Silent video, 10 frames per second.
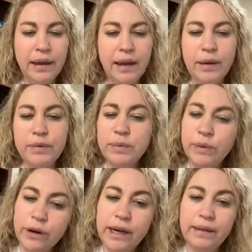And I was
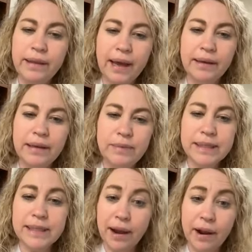worried that he
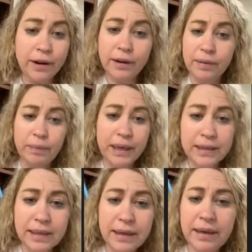was scared
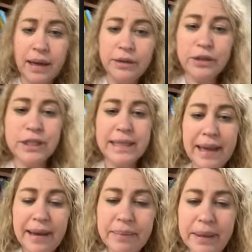because he didn't
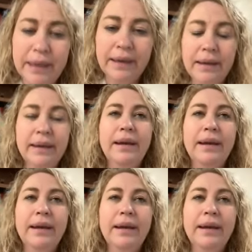understand me.